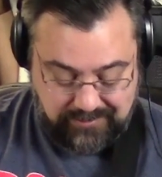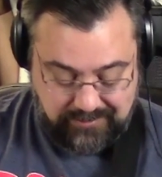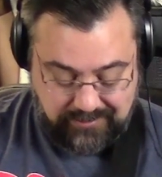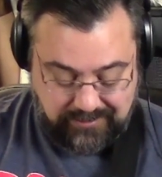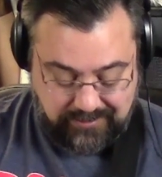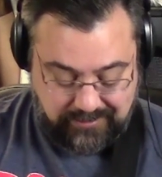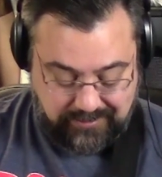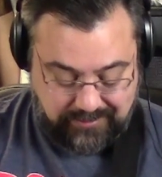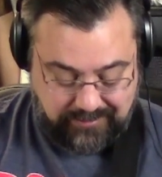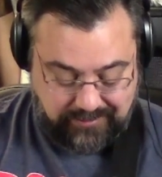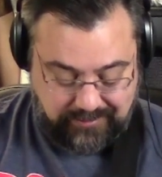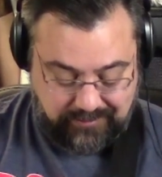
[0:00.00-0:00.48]

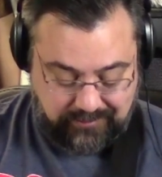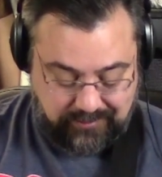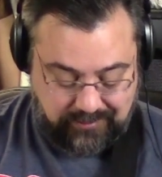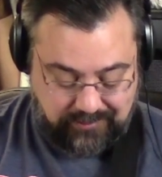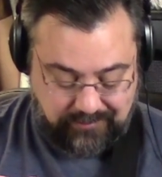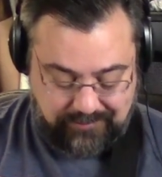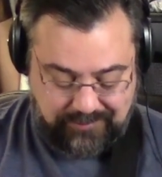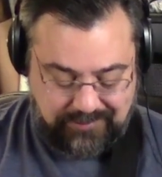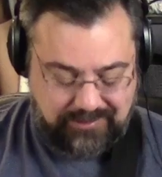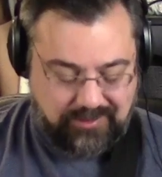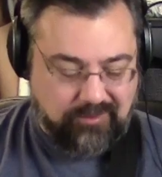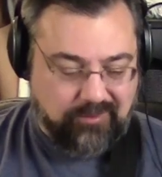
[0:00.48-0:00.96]

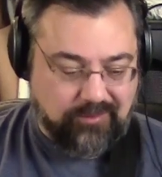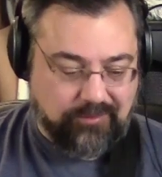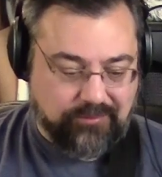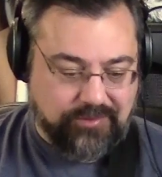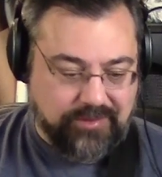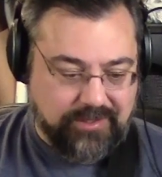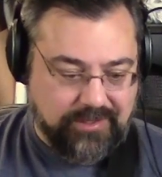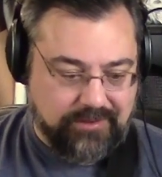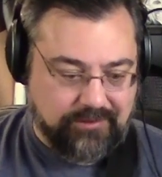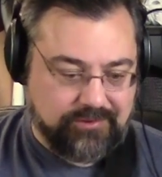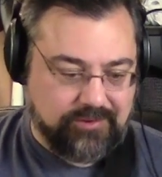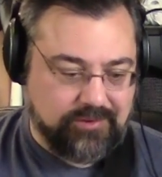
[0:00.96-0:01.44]
The whole
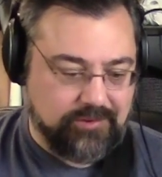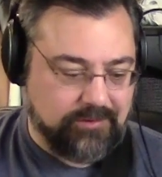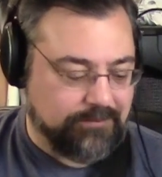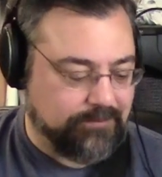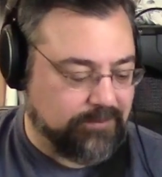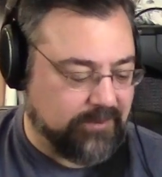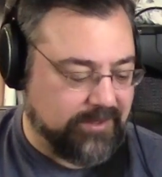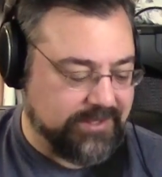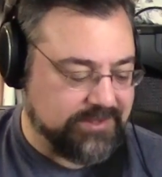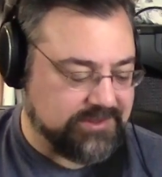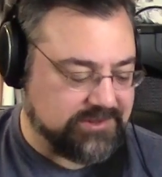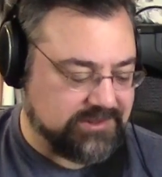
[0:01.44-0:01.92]
thing
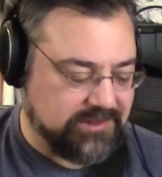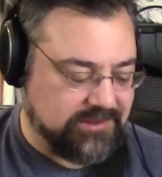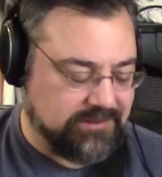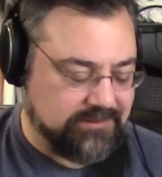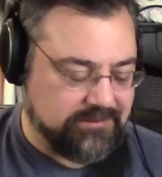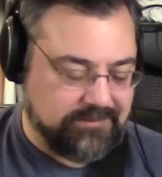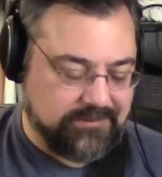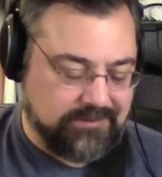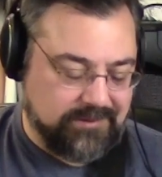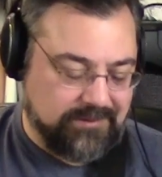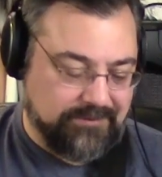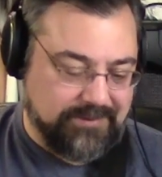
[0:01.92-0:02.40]
took place
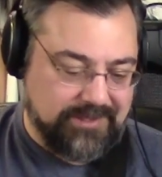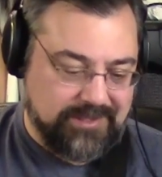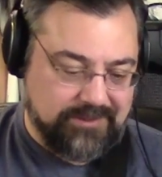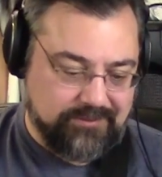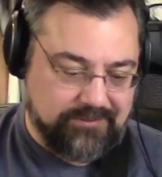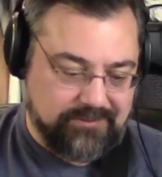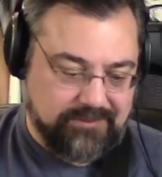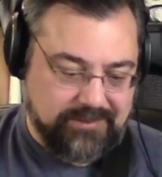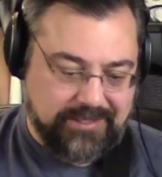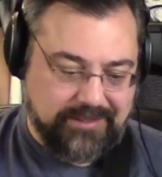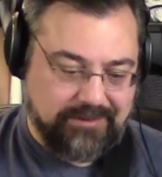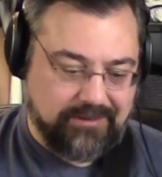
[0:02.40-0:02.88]
in
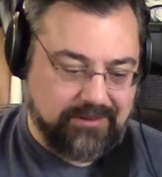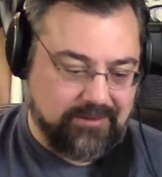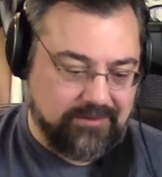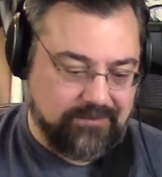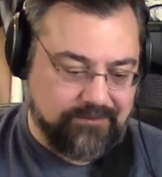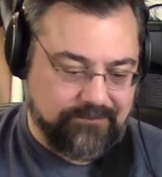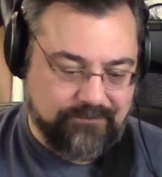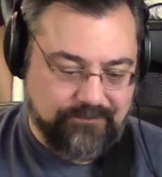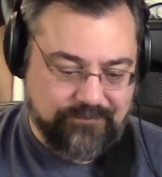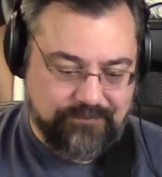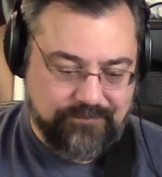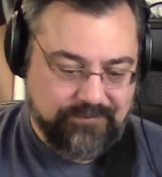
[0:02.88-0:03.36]
about, I don't
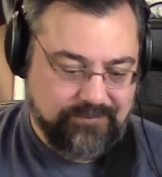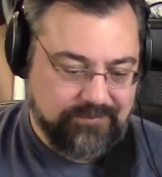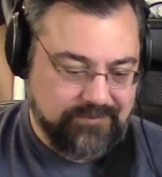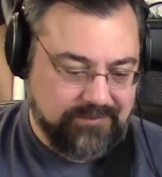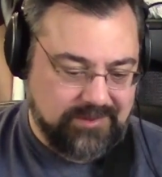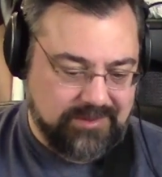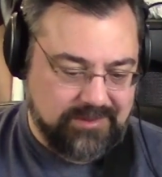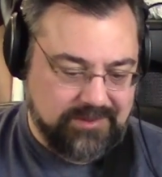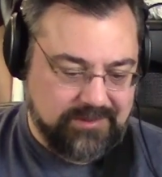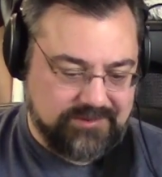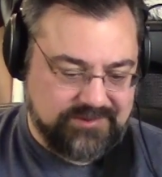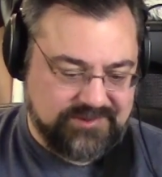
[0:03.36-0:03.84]
know,
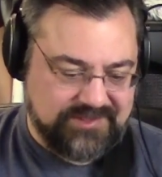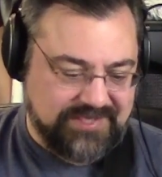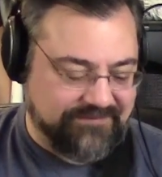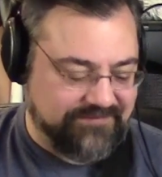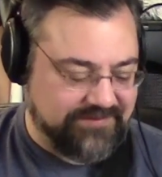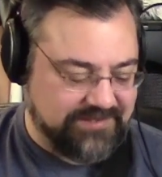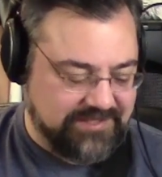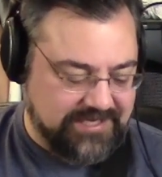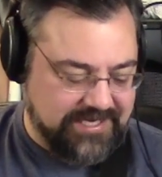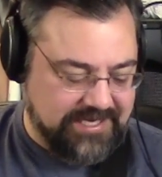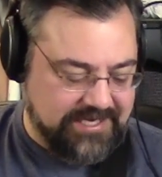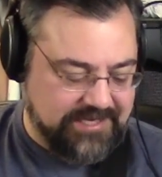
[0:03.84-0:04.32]

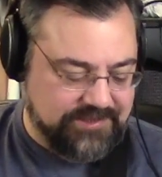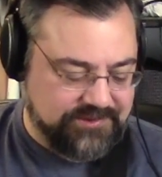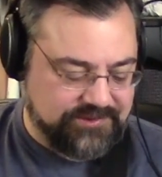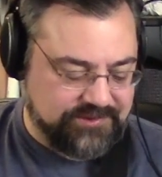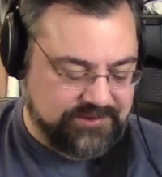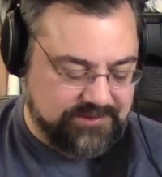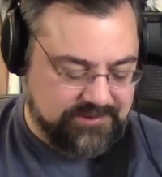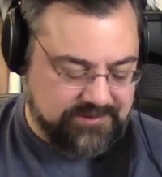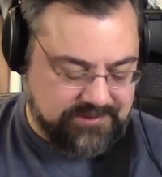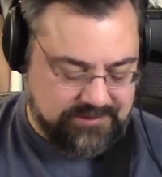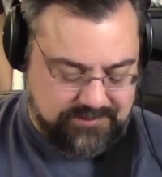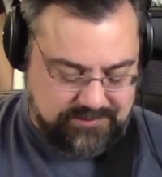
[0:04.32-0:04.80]
7
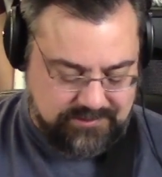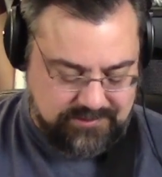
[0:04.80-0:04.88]
days.